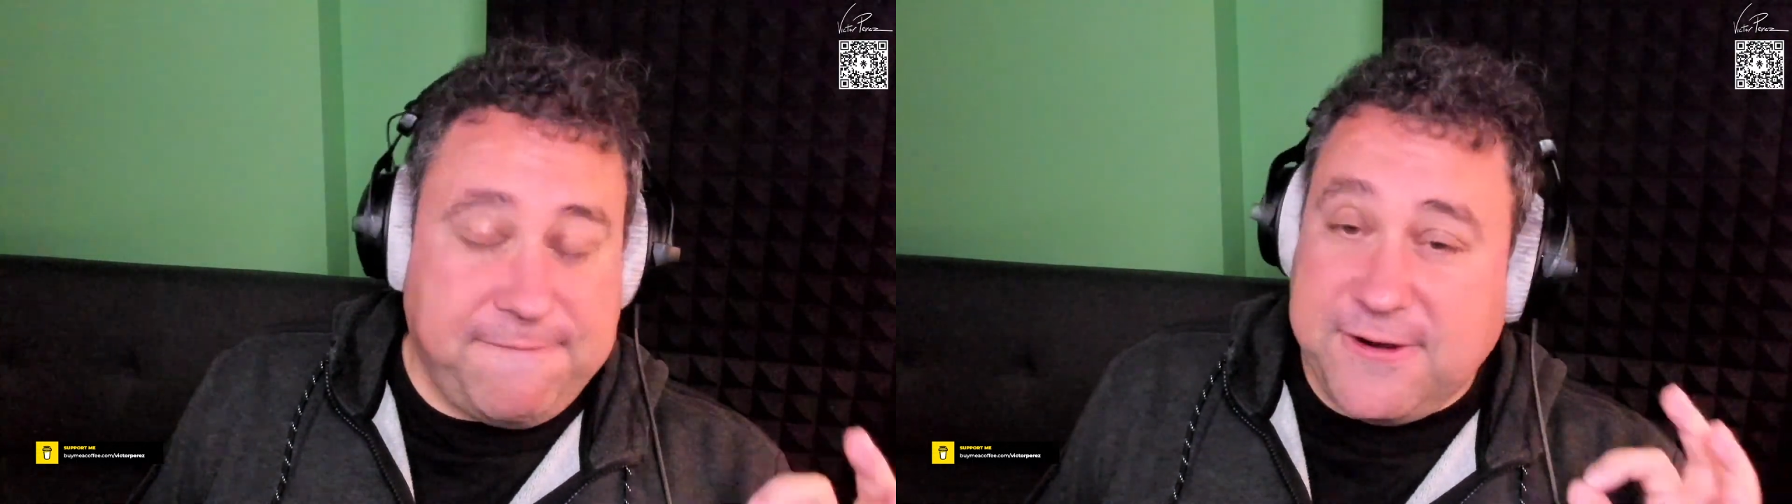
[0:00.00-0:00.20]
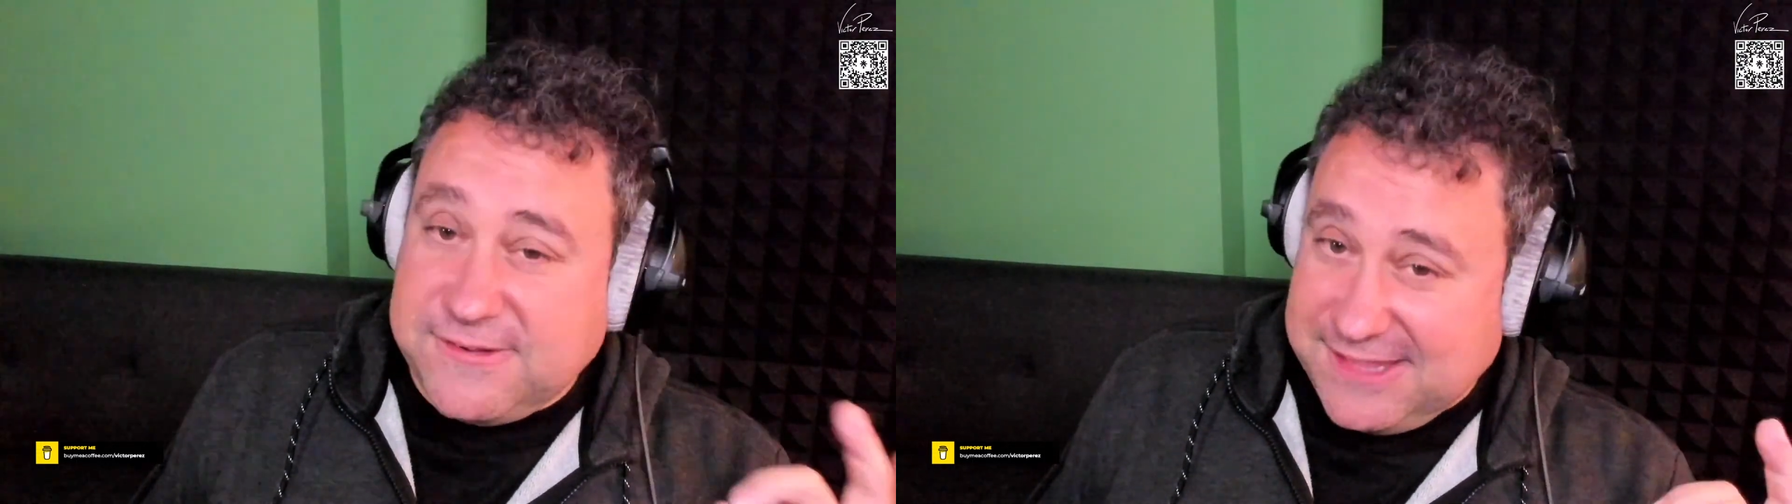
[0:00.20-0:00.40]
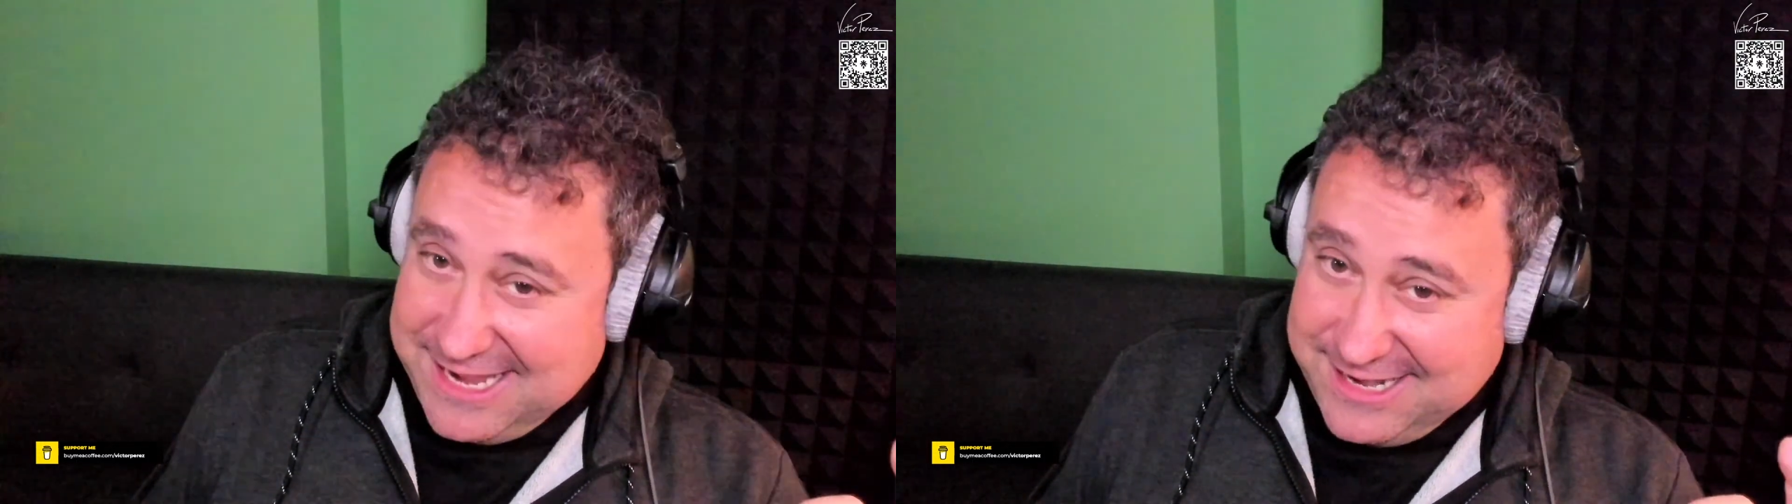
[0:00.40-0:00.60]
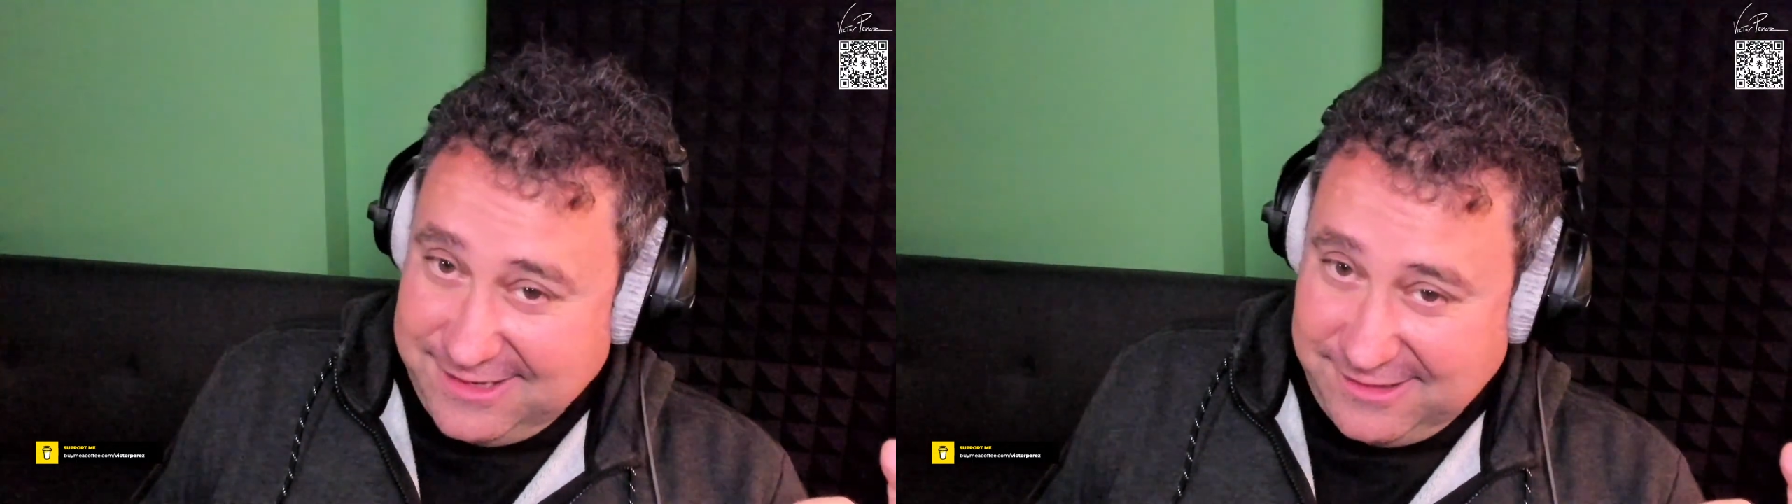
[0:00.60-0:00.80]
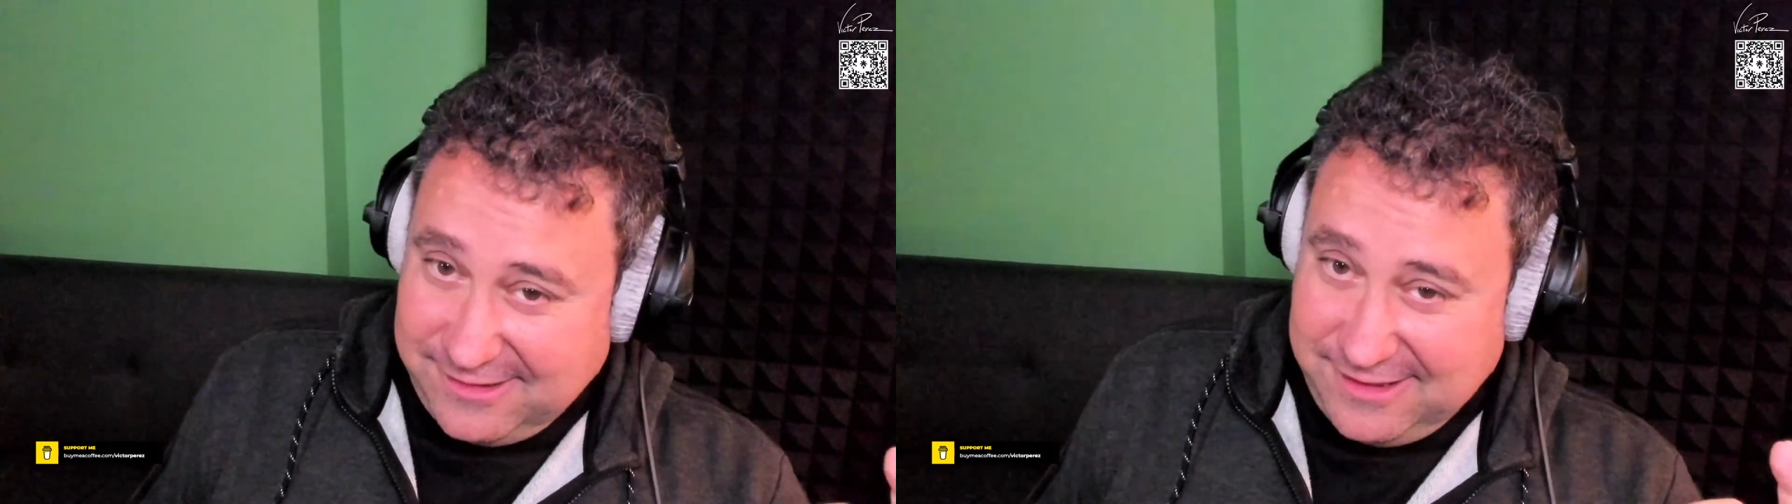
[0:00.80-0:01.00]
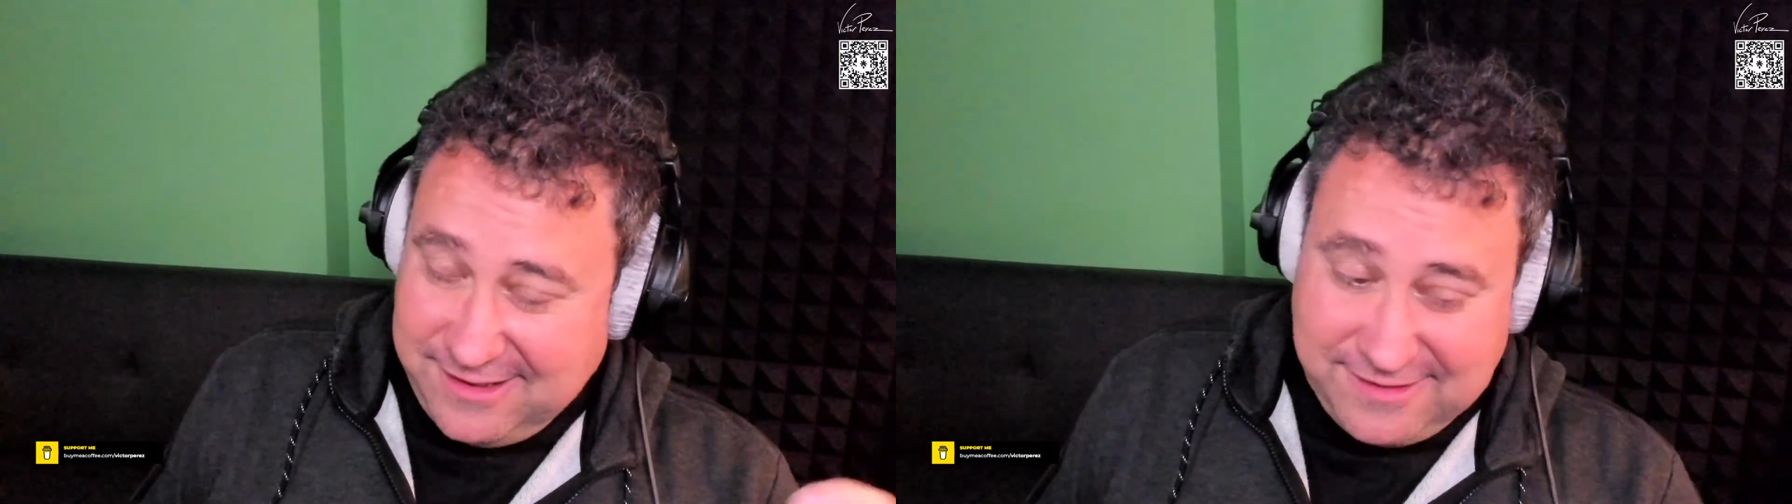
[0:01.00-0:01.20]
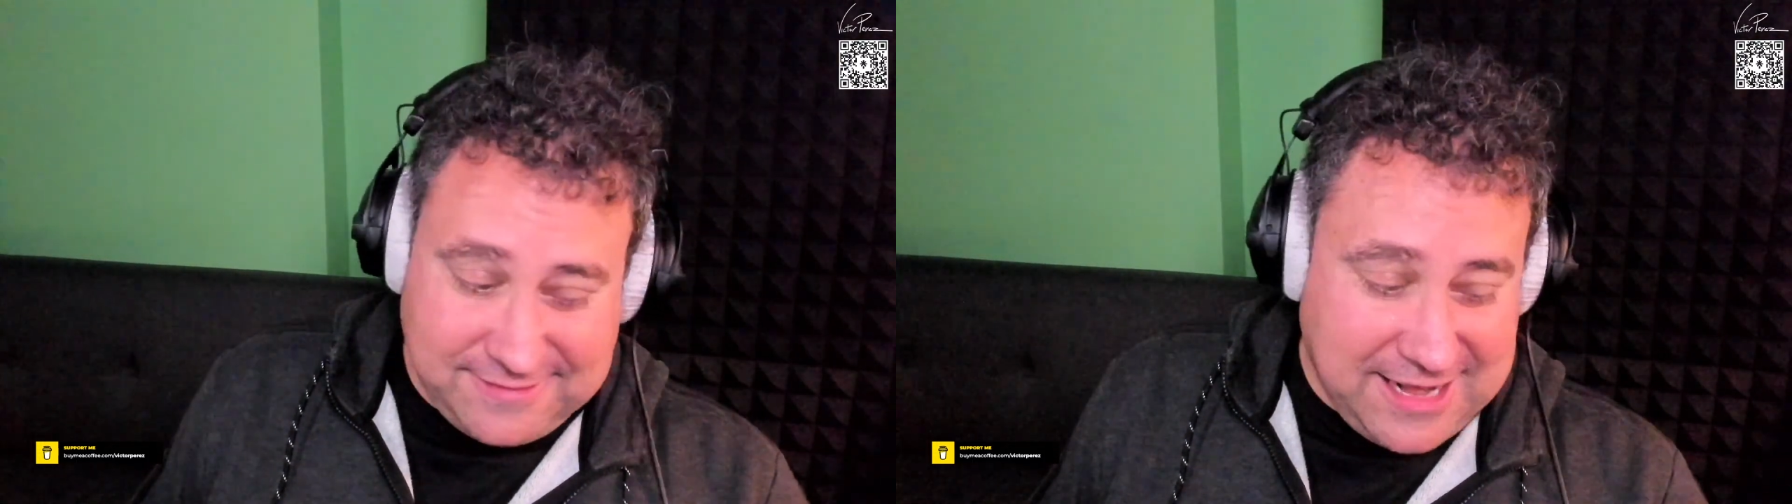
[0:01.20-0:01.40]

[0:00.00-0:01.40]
first thing is,